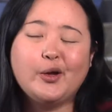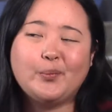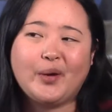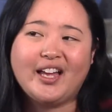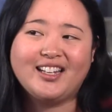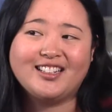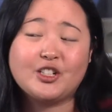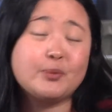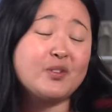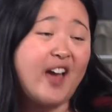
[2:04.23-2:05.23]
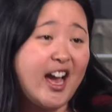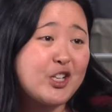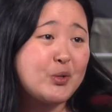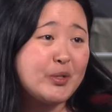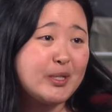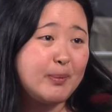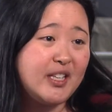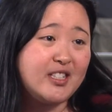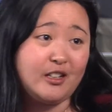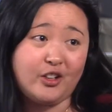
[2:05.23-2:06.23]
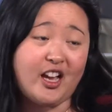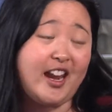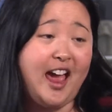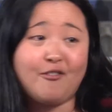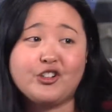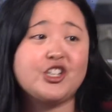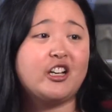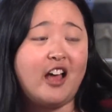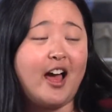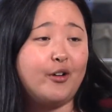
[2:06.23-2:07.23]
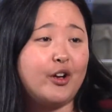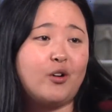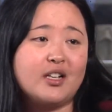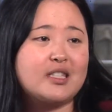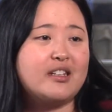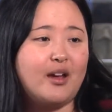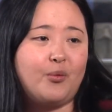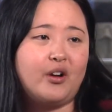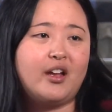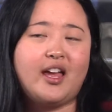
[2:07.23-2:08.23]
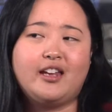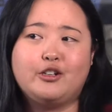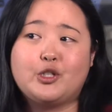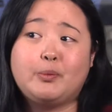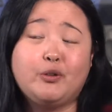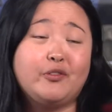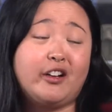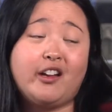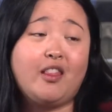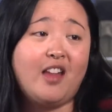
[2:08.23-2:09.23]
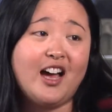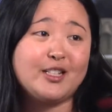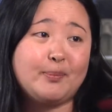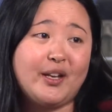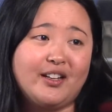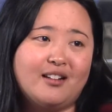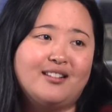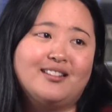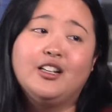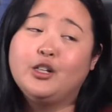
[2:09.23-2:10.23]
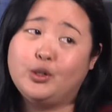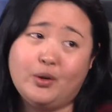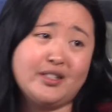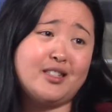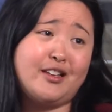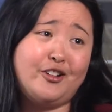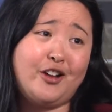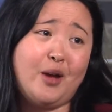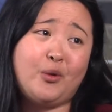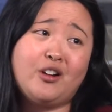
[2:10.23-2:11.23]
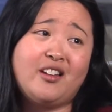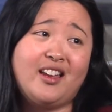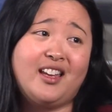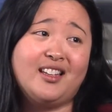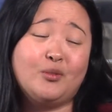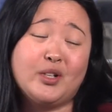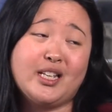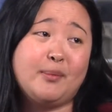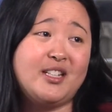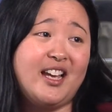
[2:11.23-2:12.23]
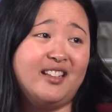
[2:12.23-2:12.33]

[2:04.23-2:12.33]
But in terms of actual speeds, you know, you got to average it out across the network, and your speed will vary a lot depending on who else is on your network, and what time of day.